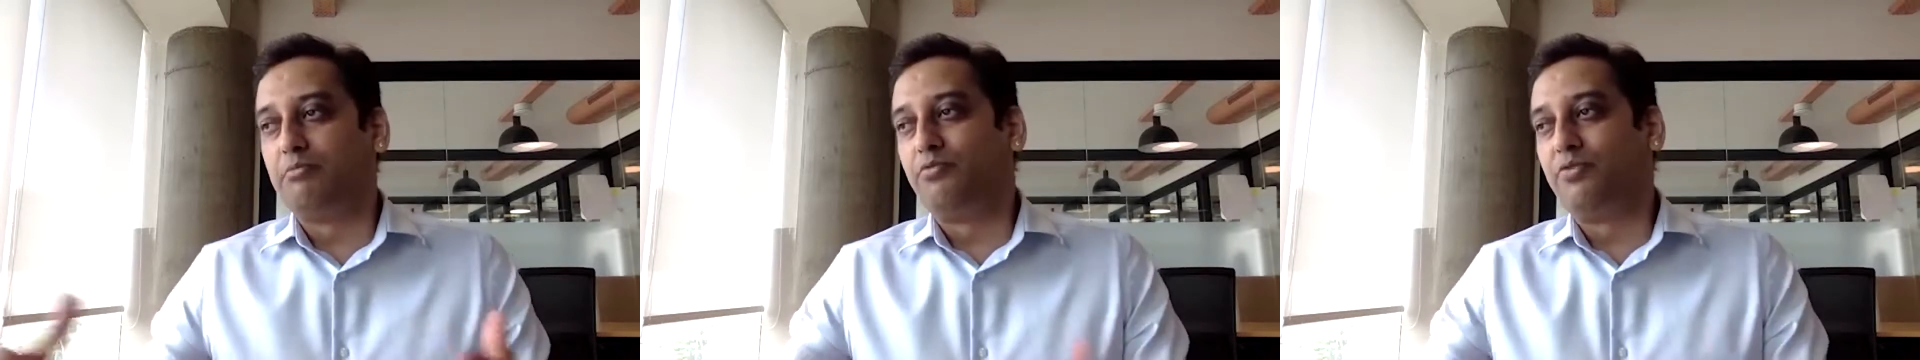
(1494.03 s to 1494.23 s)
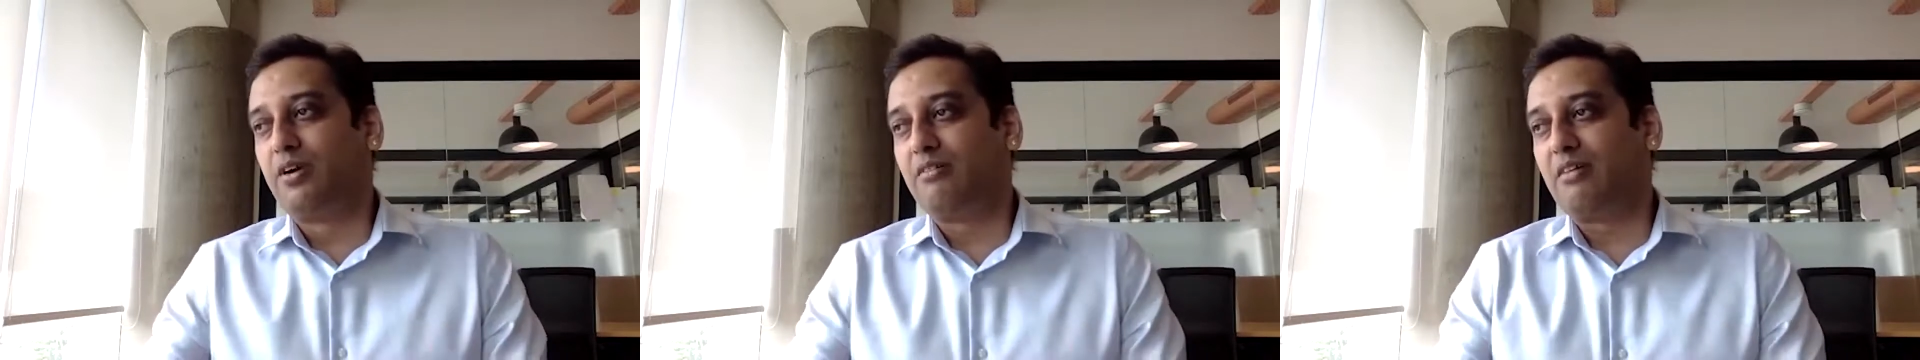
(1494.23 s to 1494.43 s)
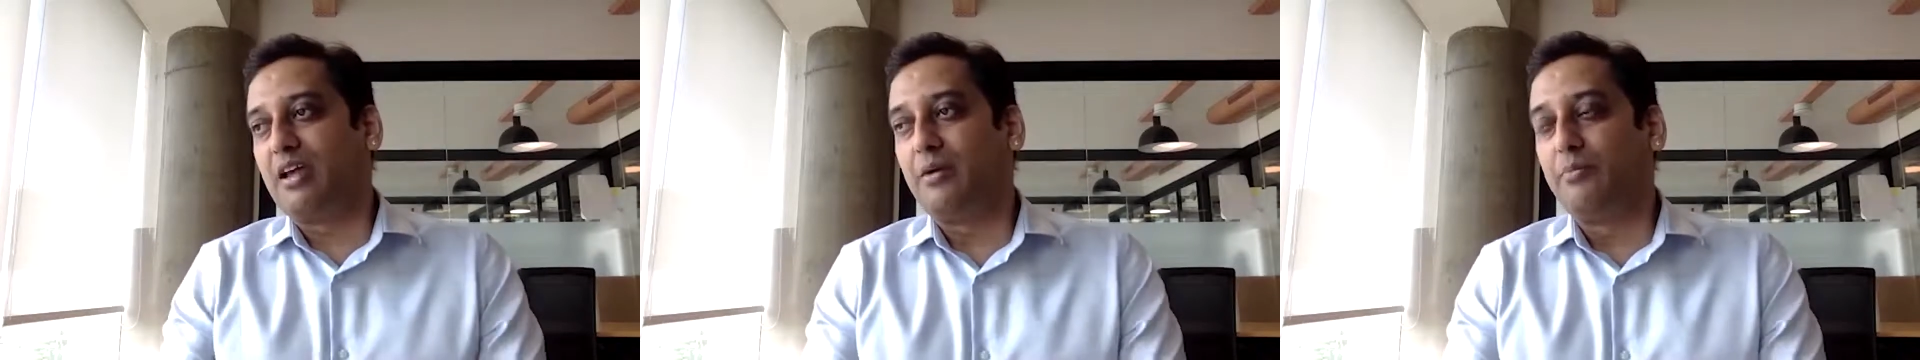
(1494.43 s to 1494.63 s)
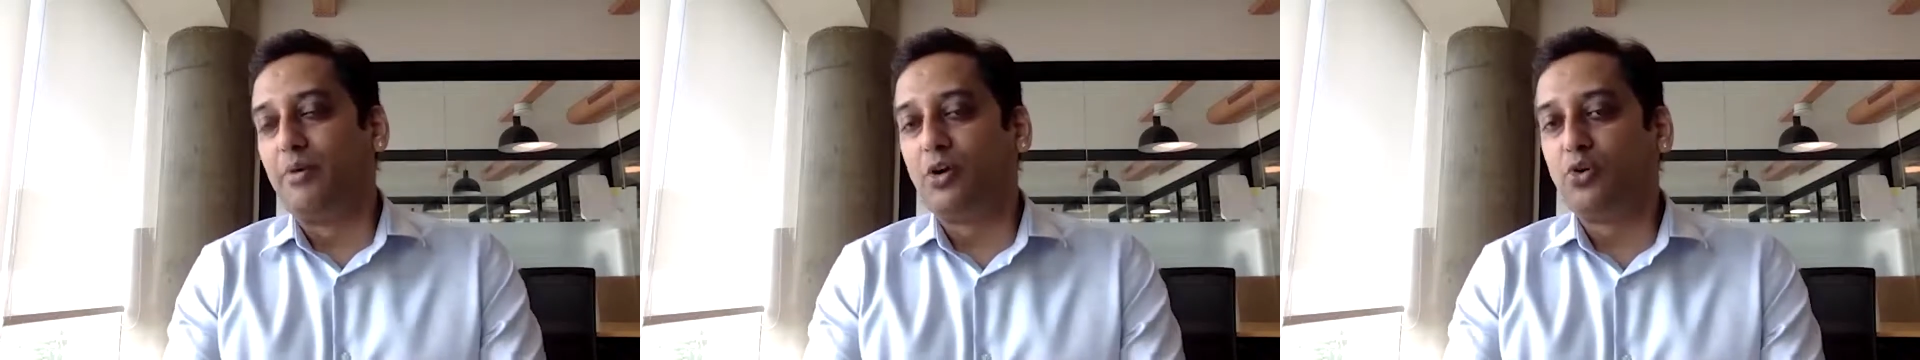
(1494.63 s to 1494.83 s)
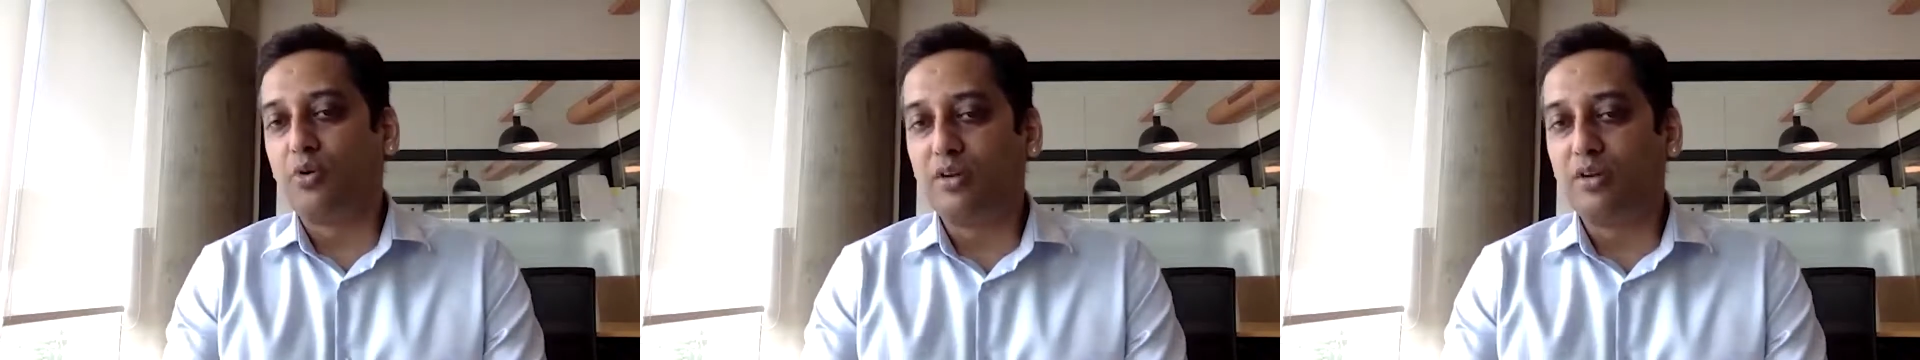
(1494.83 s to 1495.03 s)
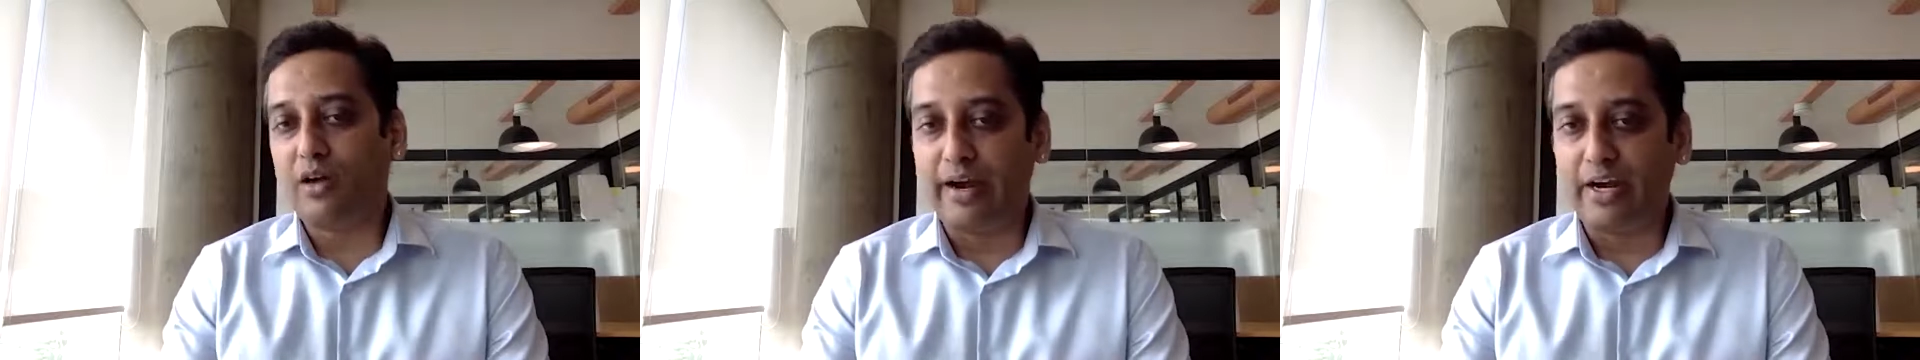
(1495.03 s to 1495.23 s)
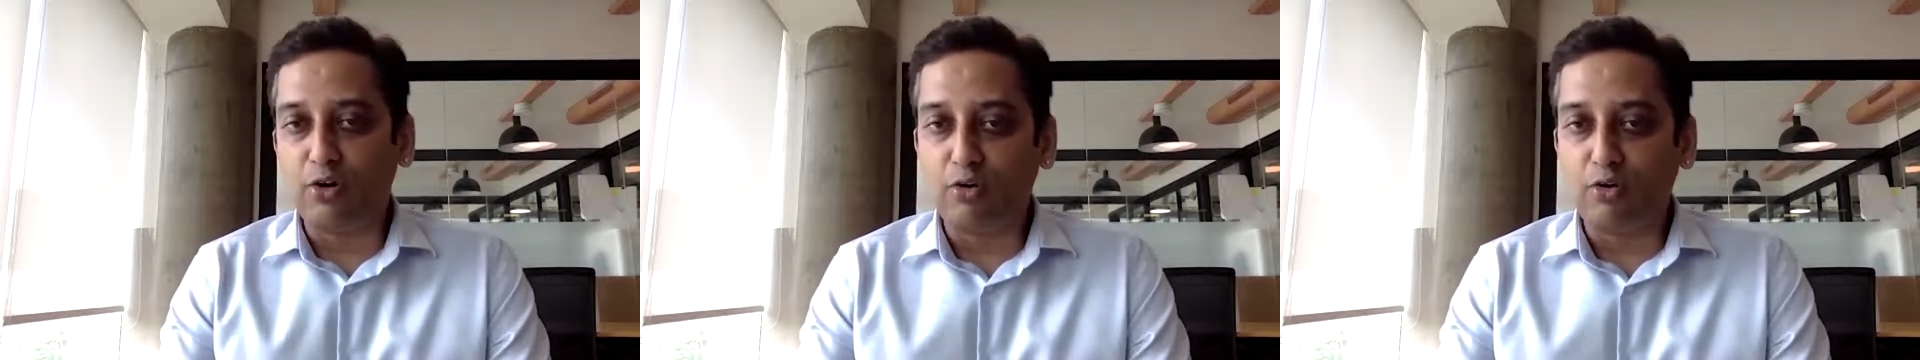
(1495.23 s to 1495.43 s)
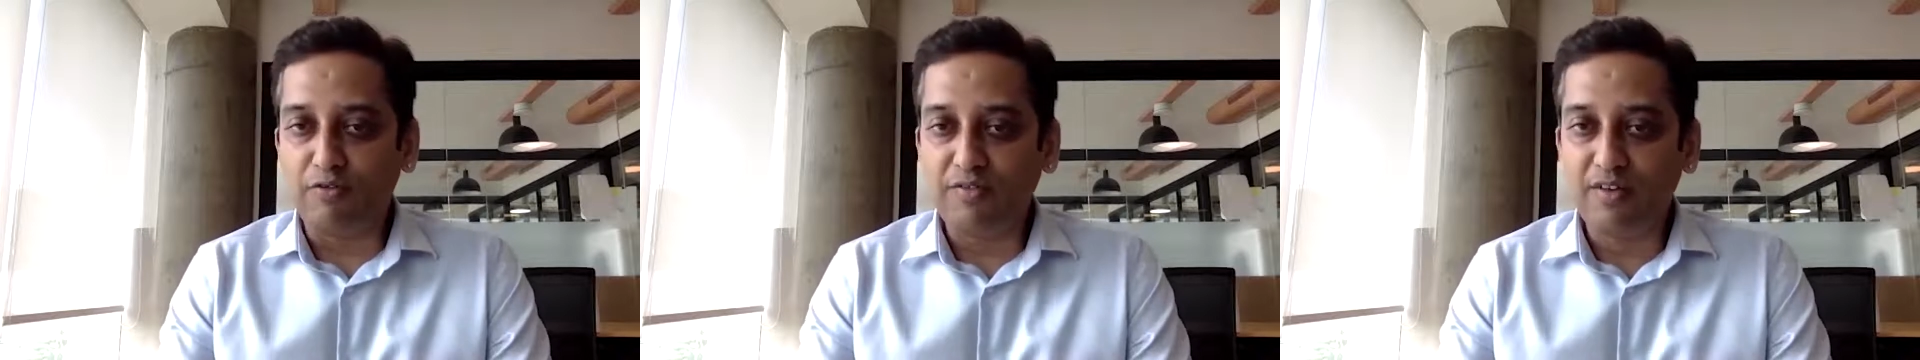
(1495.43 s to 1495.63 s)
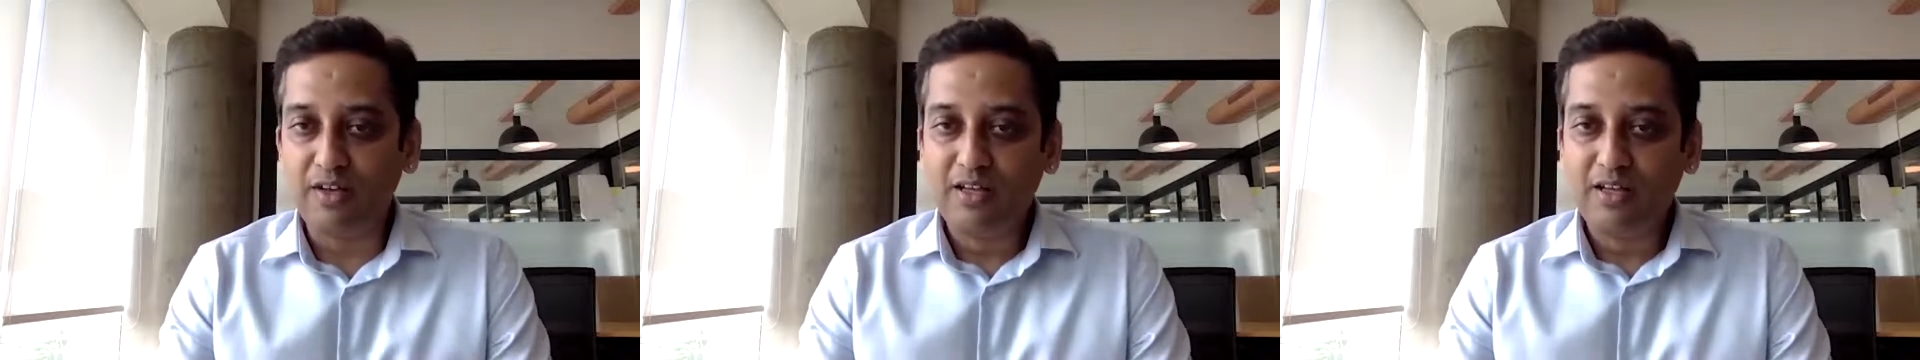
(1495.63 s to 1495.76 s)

we are able to kind of